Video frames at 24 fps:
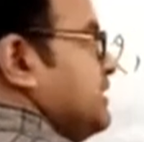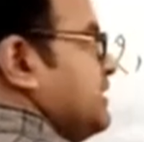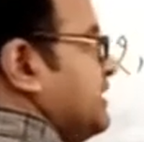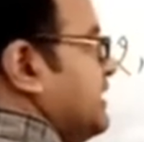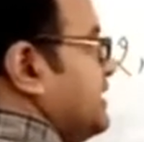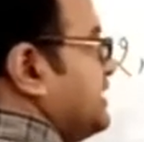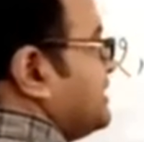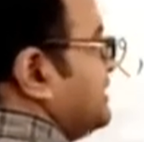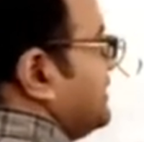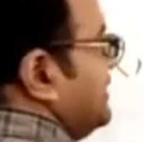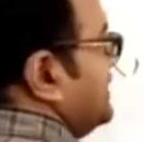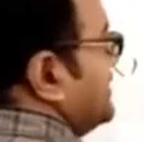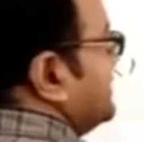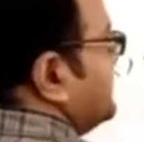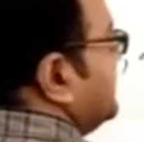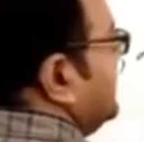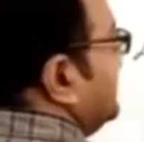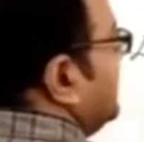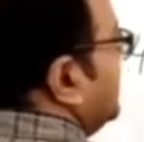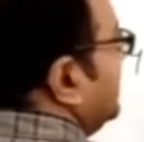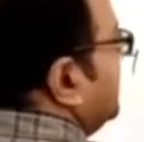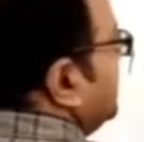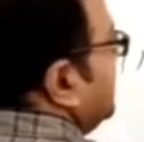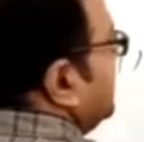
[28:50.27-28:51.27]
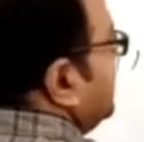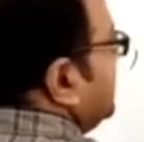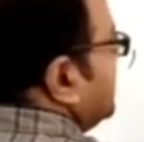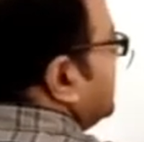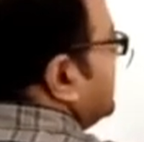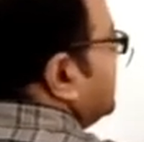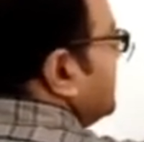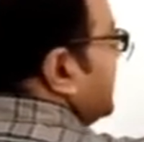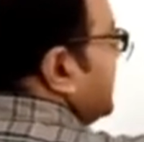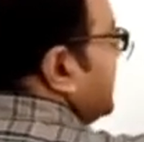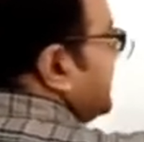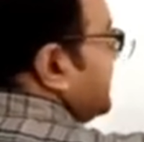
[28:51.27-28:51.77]
yes, less than
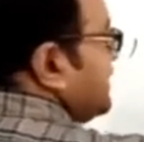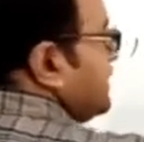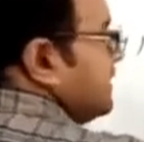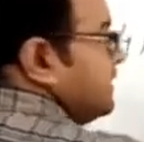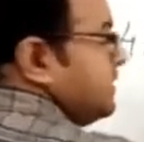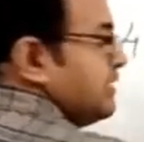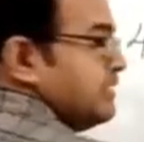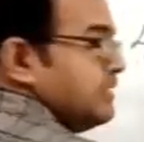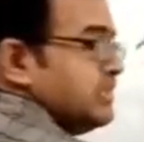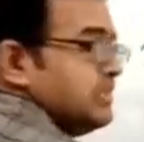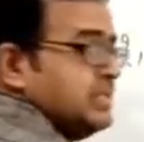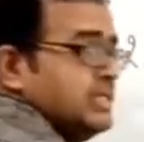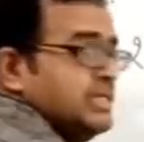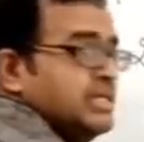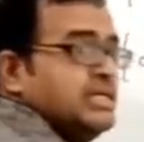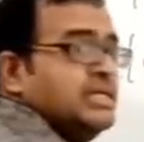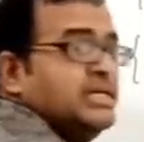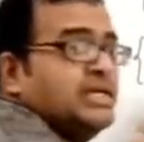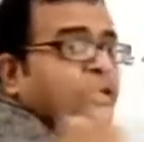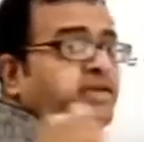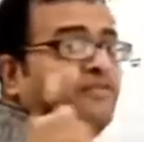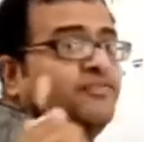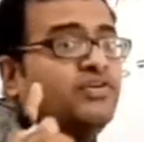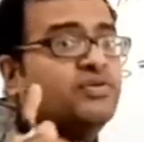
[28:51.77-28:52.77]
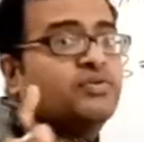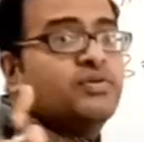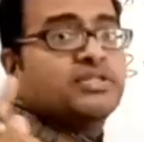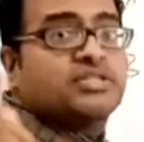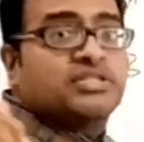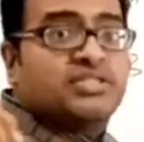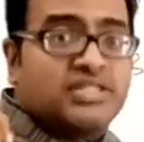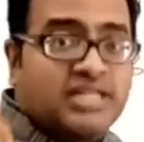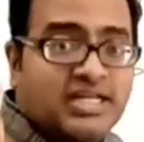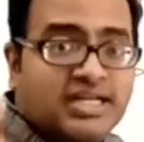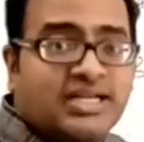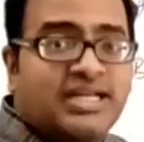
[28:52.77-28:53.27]
10. If it was
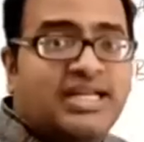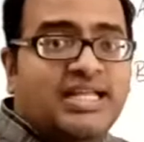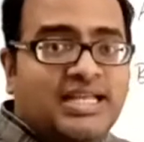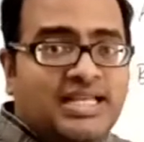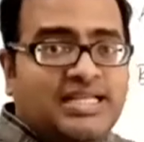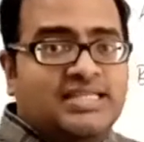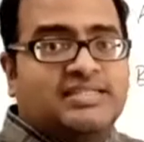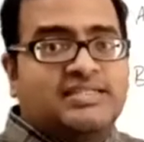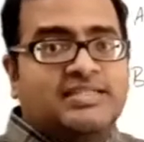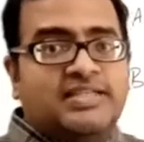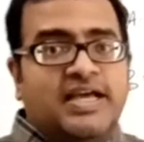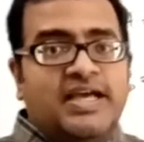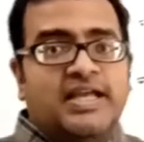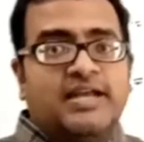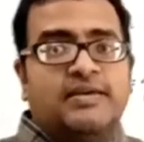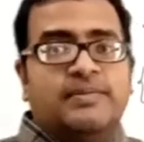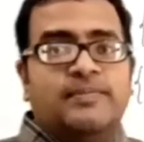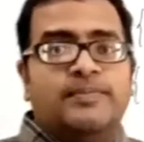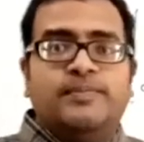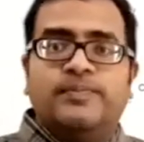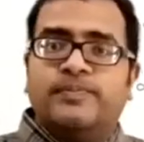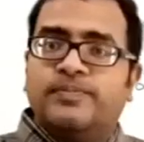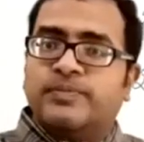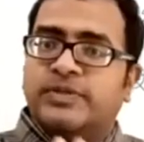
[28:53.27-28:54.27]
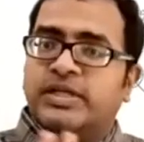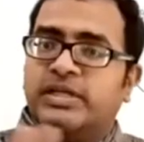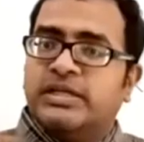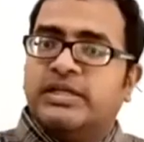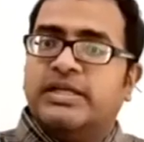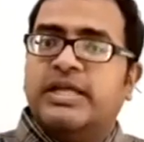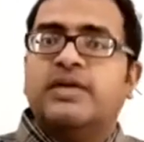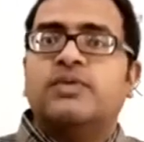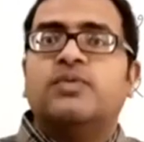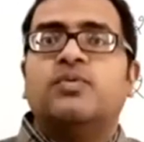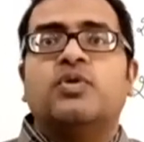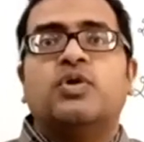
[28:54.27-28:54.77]
strictly less than, then
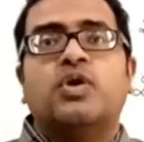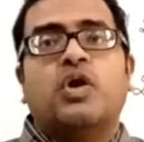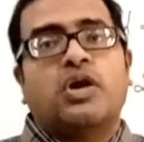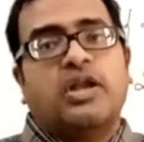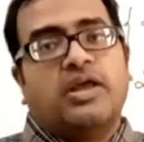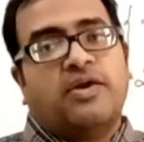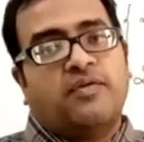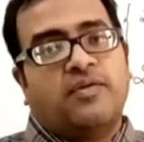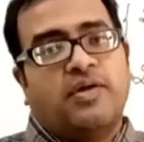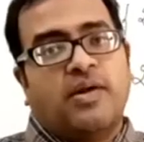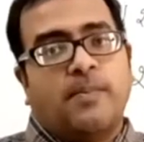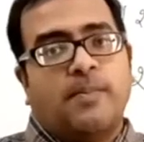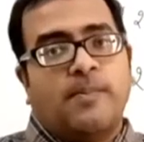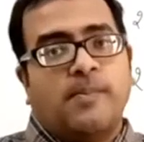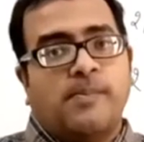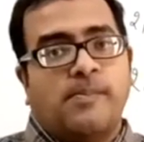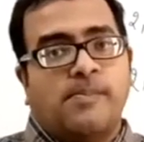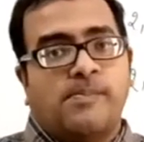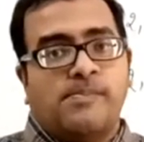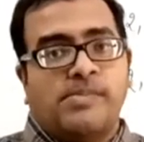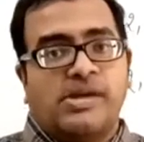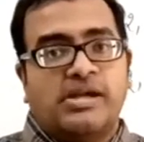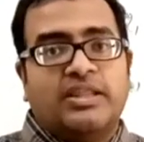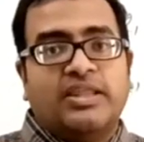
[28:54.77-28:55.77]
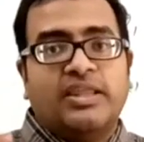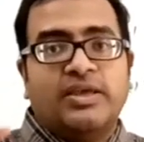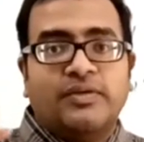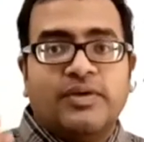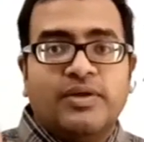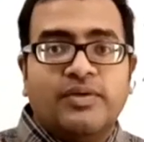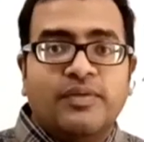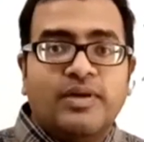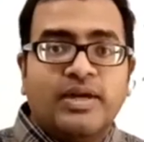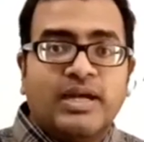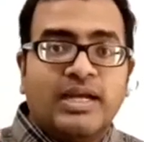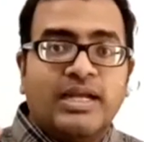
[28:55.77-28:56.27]
10 would not have come, but they have
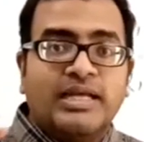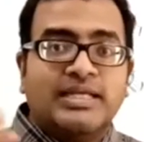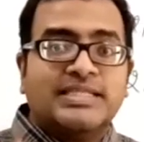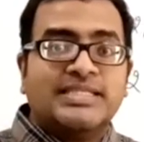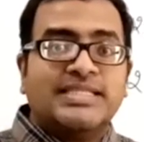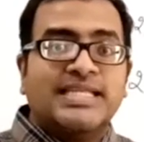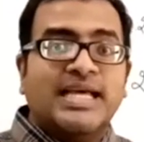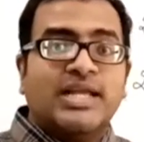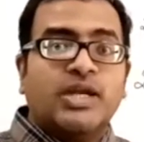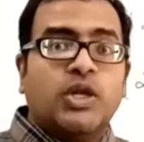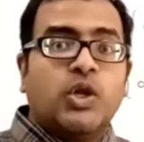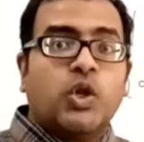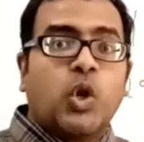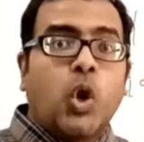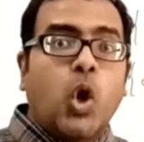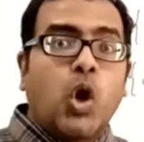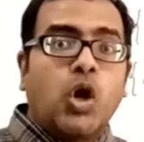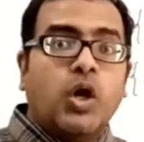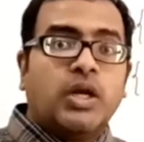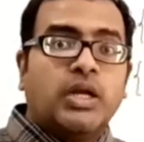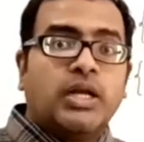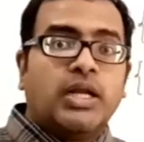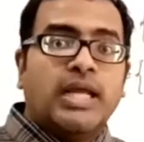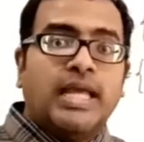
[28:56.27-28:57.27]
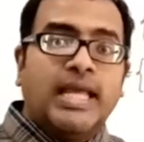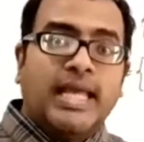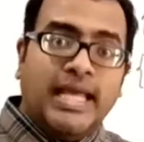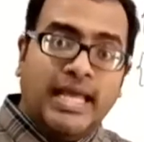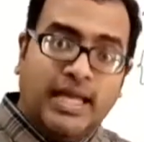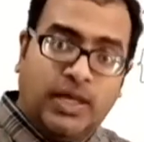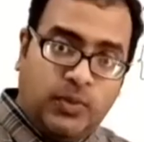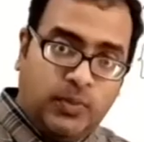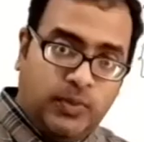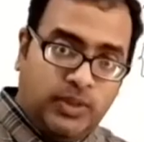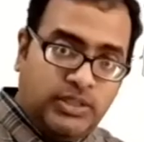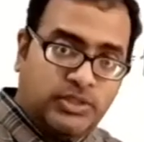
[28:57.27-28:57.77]
given less than or
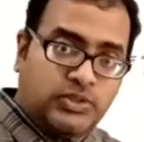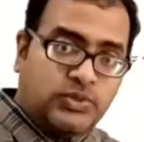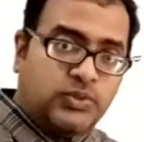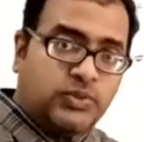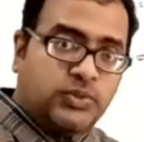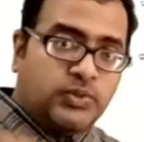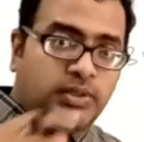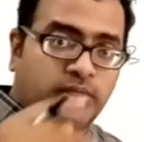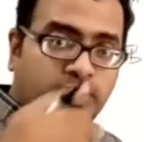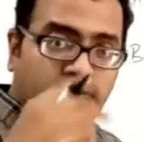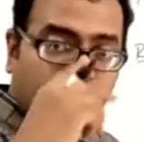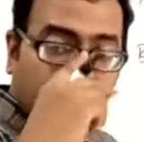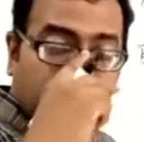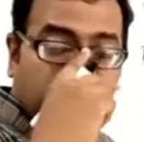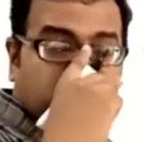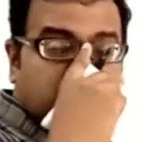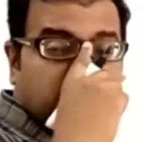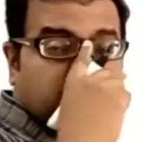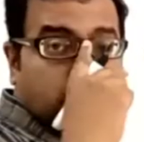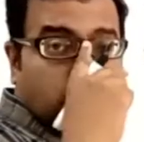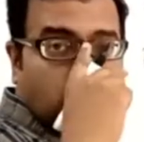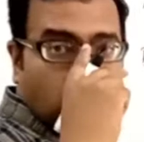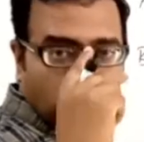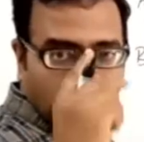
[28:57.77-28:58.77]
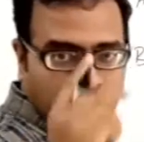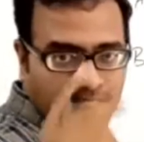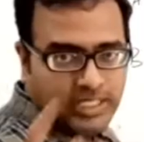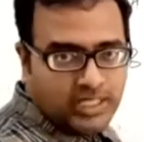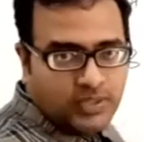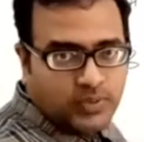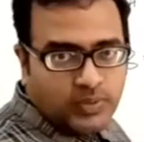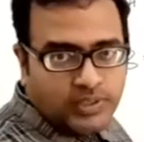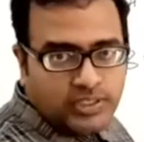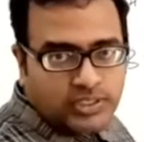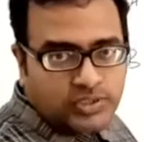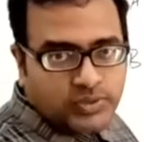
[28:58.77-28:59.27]
equal to. If less than or
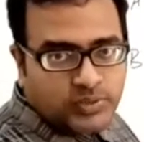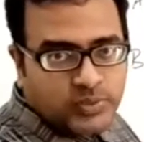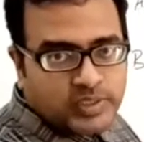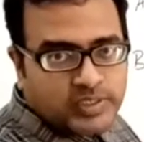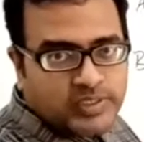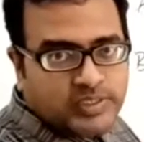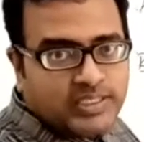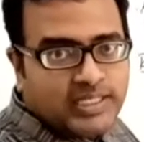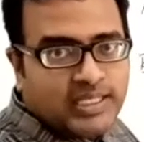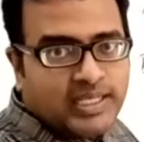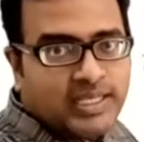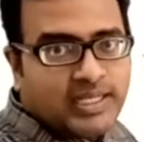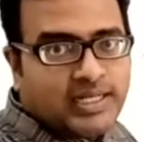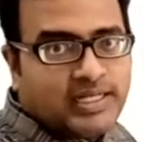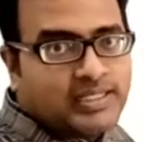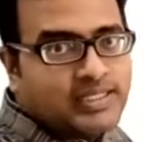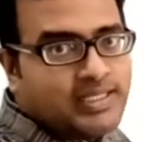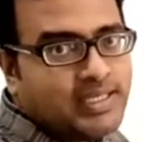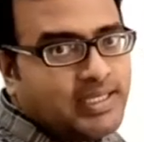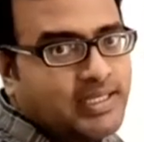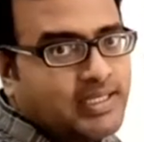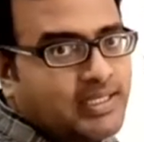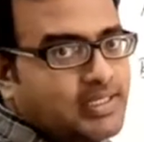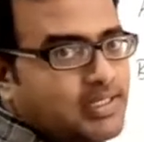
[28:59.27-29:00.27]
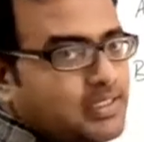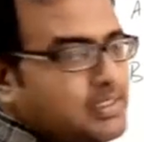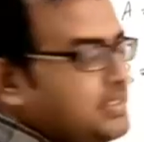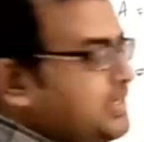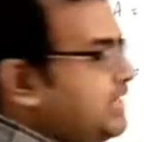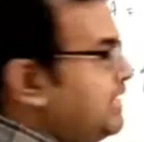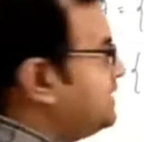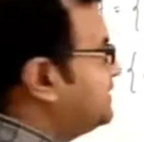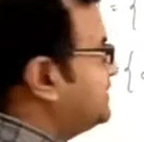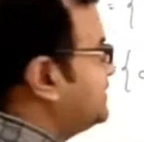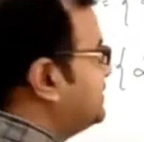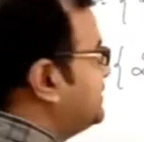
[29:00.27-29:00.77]
equal to is there, then
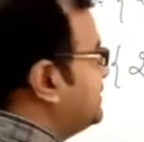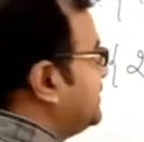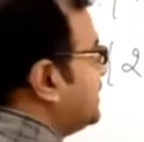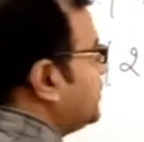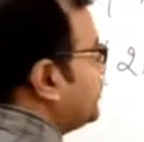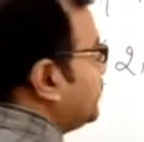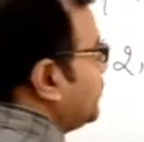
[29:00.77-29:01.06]
yes, 10